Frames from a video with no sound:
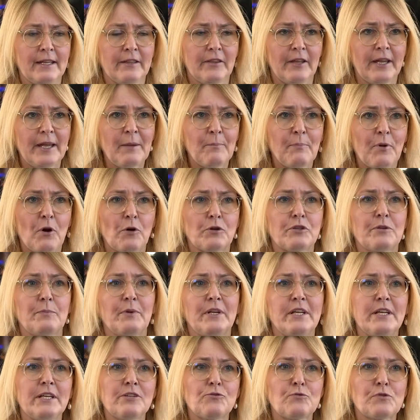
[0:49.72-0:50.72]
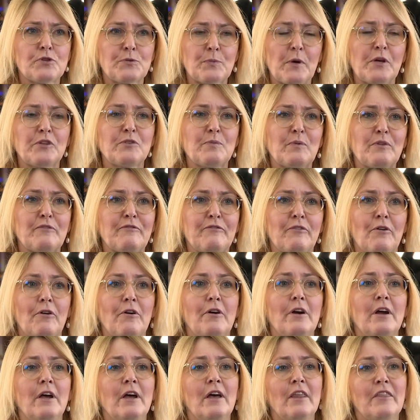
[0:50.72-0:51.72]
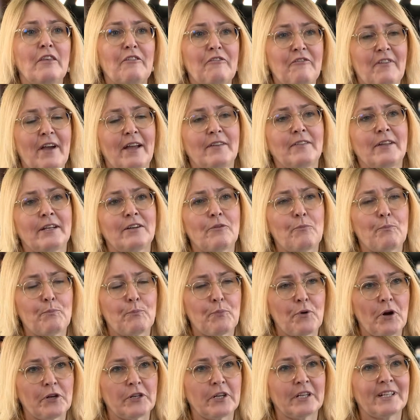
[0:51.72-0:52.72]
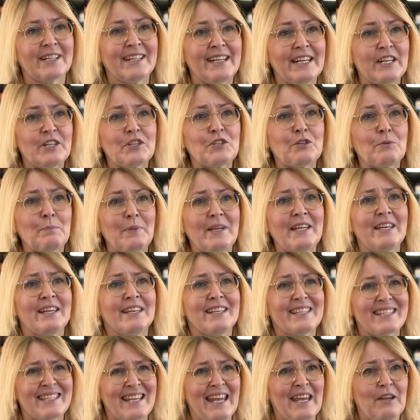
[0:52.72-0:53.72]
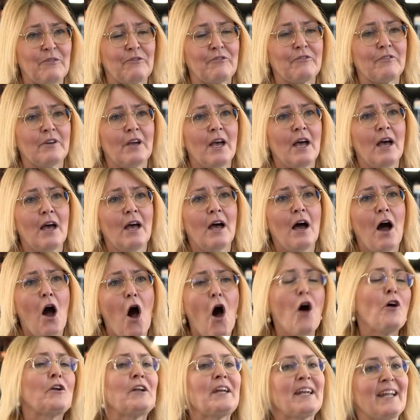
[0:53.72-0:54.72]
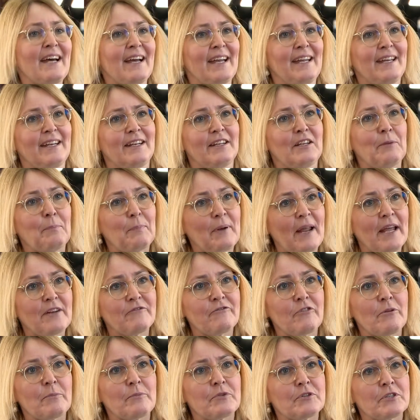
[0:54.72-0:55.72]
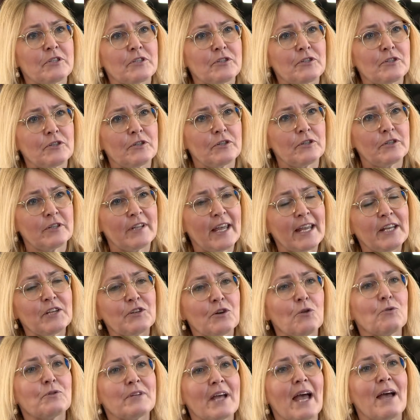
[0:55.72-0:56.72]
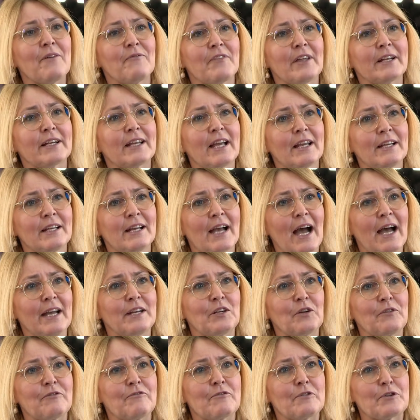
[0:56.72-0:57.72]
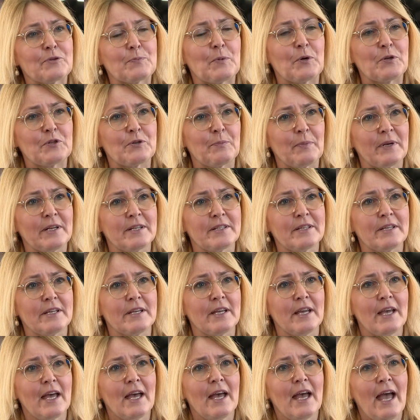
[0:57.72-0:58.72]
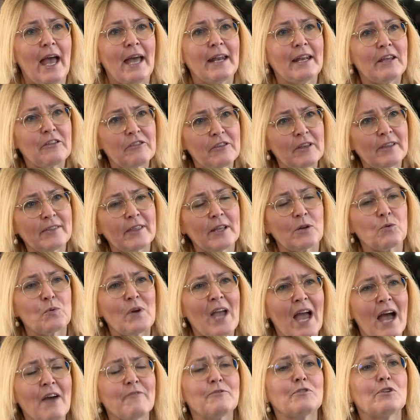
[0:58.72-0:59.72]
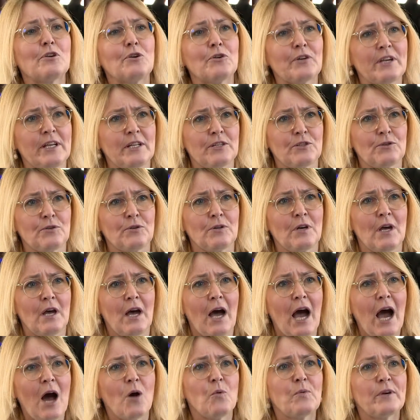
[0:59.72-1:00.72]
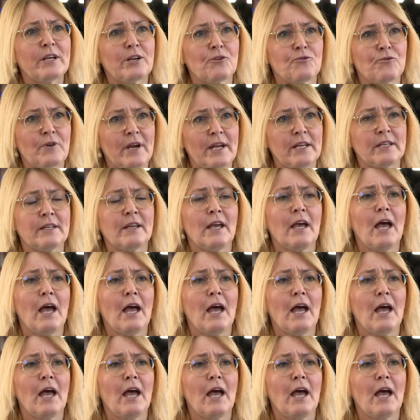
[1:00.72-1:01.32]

the importer, but he's responsible for the fact that the product needs to be safe. Online, the platforms, they don't have that kind of responsibility, and I think that we have to look into how we create